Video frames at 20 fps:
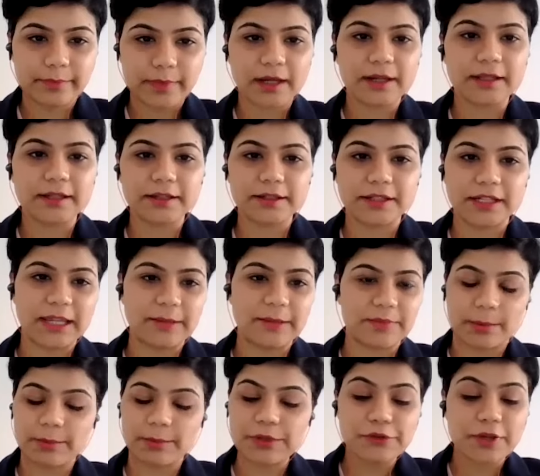other
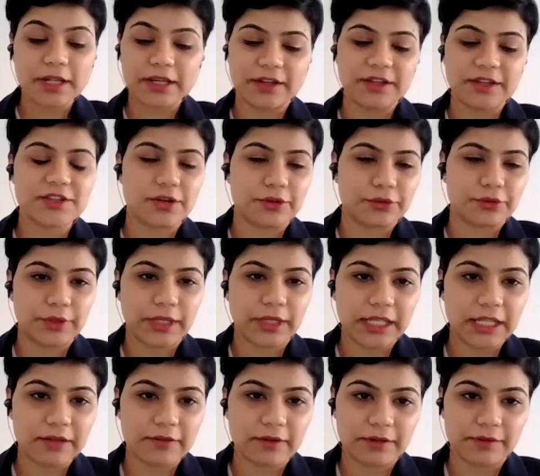teams, I mean, you can reach out to
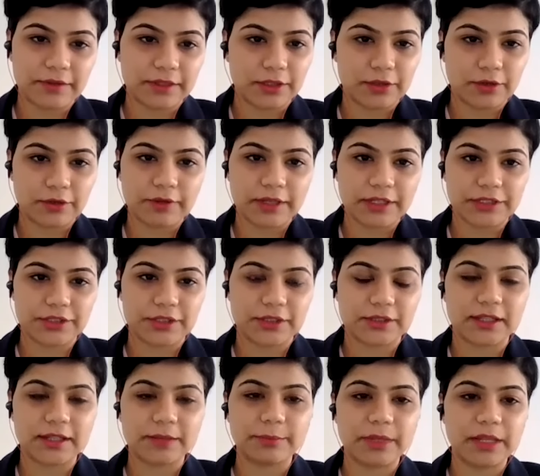anyone with your
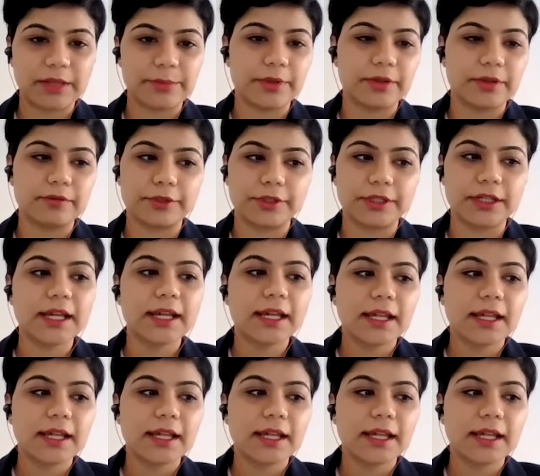questions and people would